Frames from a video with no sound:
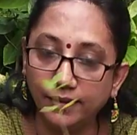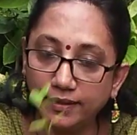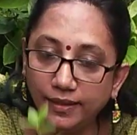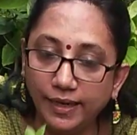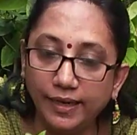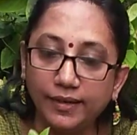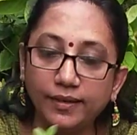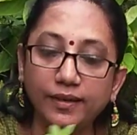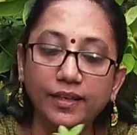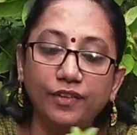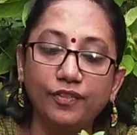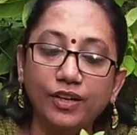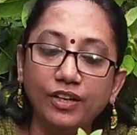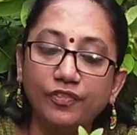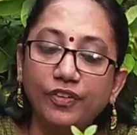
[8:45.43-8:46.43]
later
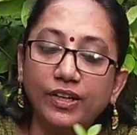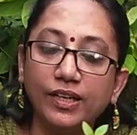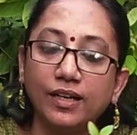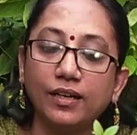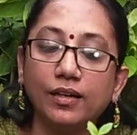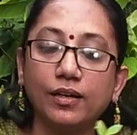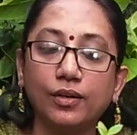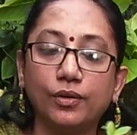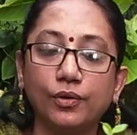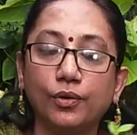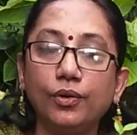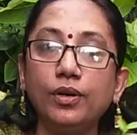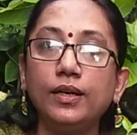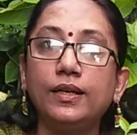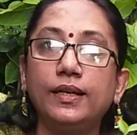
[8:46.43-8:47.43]
even if it will
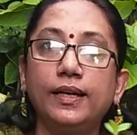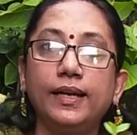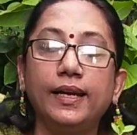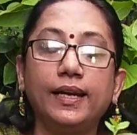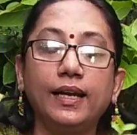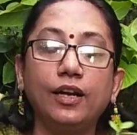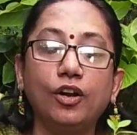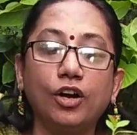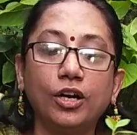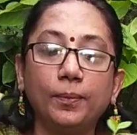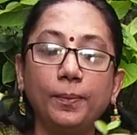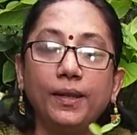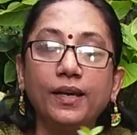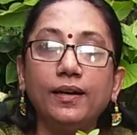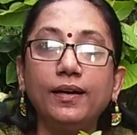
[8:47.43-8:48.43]
grow, it will
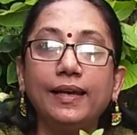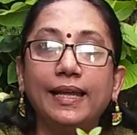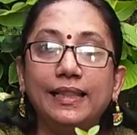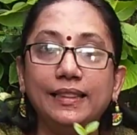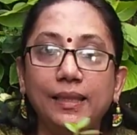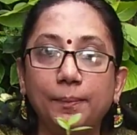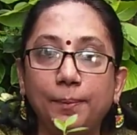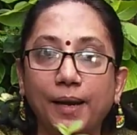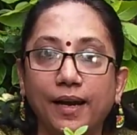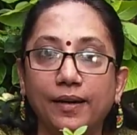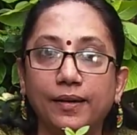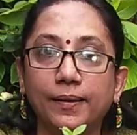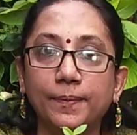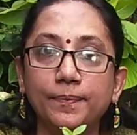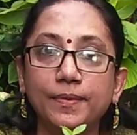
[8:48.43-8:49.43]
not be a healthy plant.